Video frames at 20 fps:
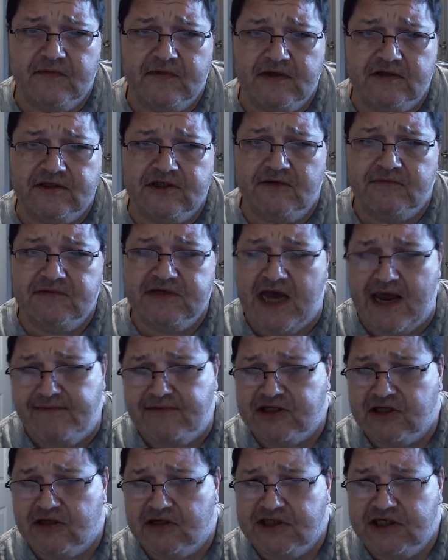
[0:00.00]

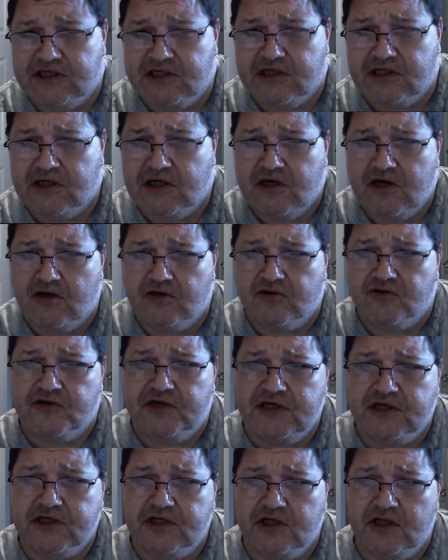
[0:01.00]
Sometimes considered a
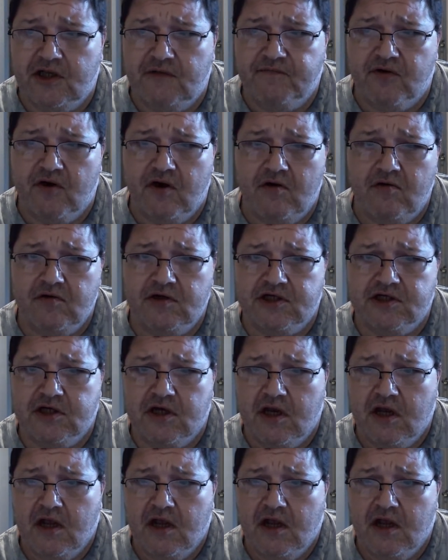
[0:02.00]
non-traditional approach,